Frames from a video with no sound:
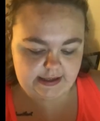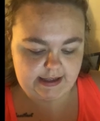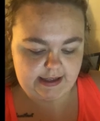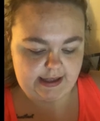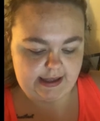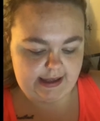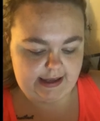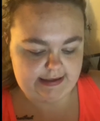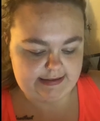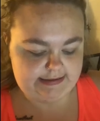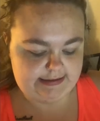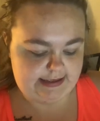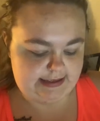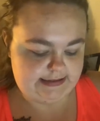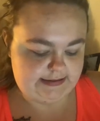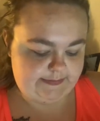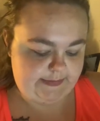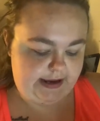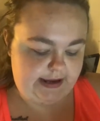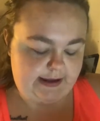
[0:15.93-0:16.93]
excess
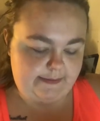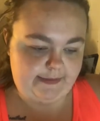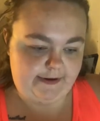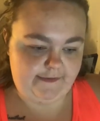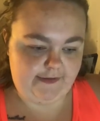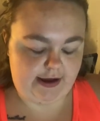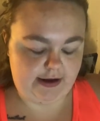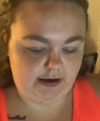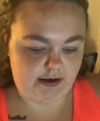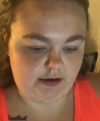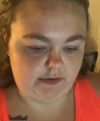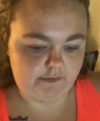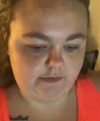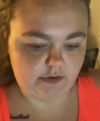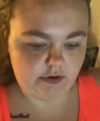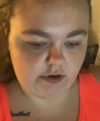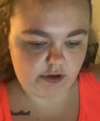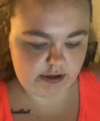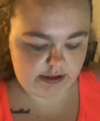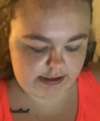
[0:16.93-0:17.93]
makeup I've had on
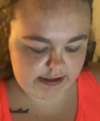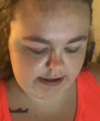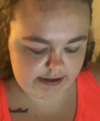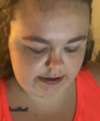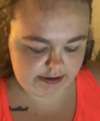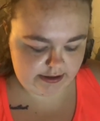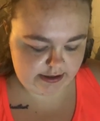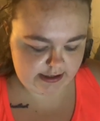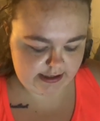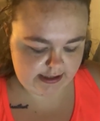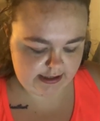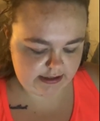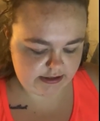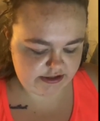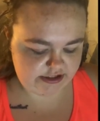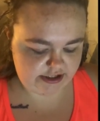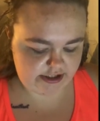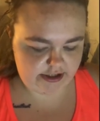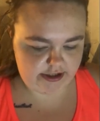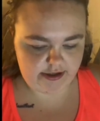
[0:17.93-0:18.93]
earlier,
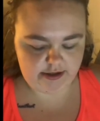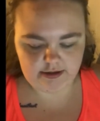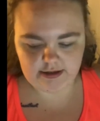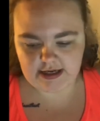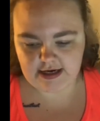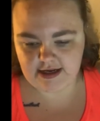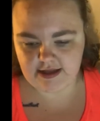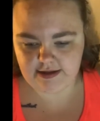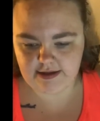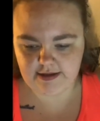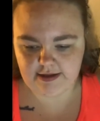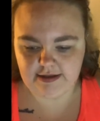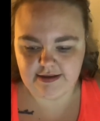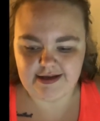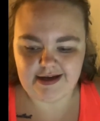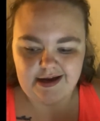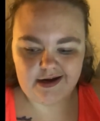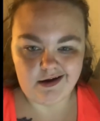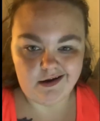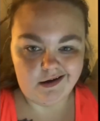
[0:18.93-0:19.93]
dirt, anything like
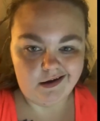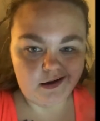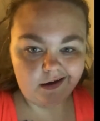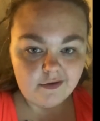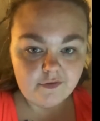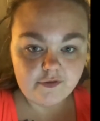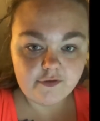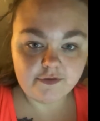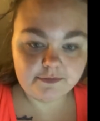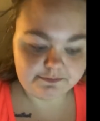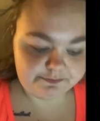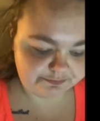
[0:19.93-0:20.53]
that off.